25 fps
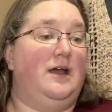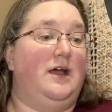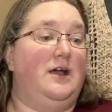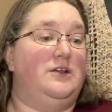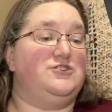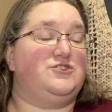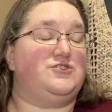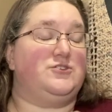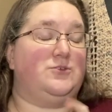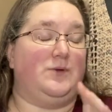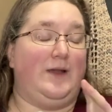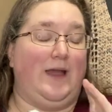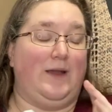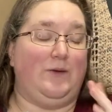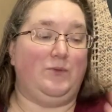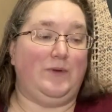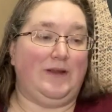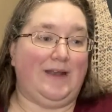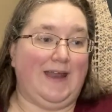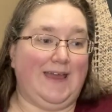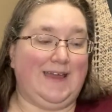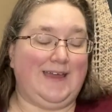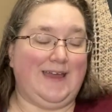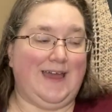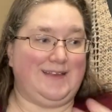So when
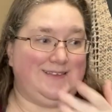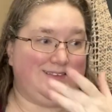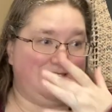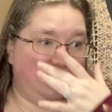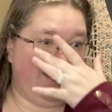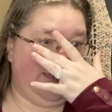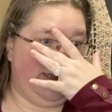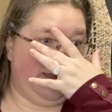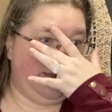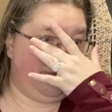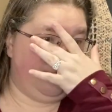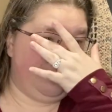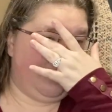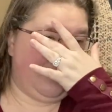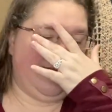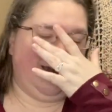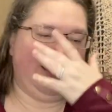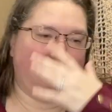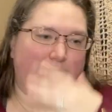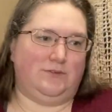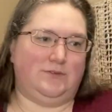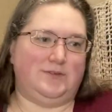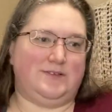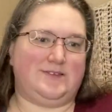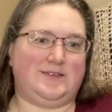I got to the end,
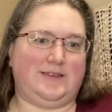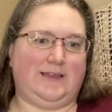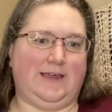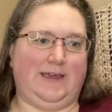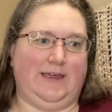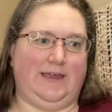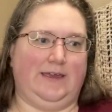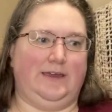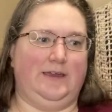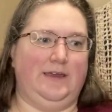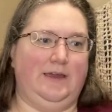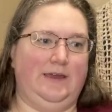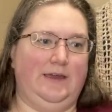Brian was like,